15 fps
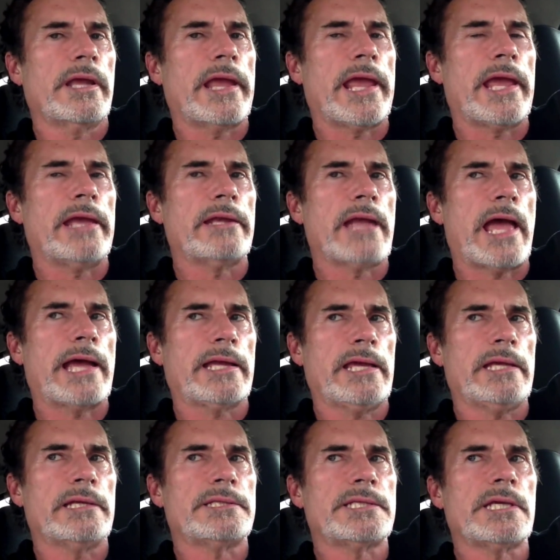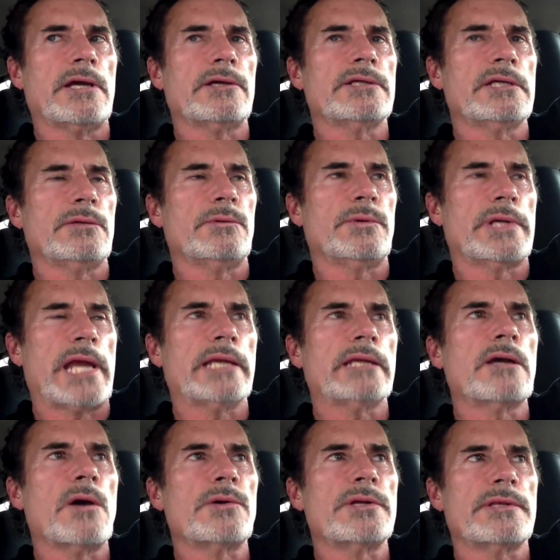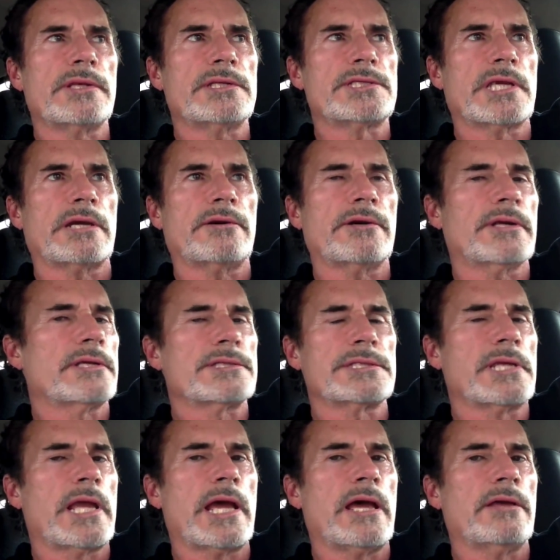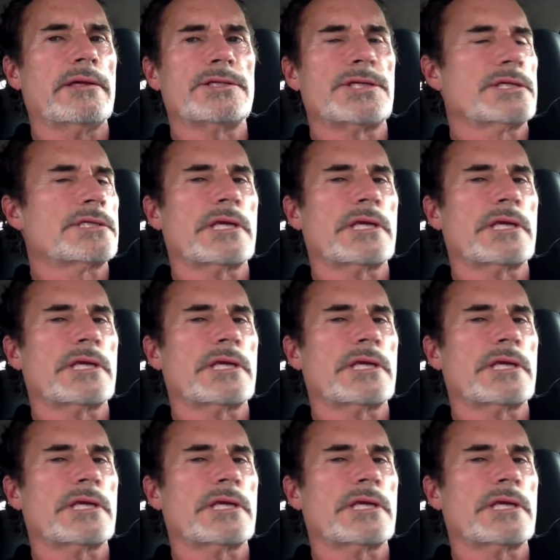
And I got to tell you, when I go to these areas now, it's just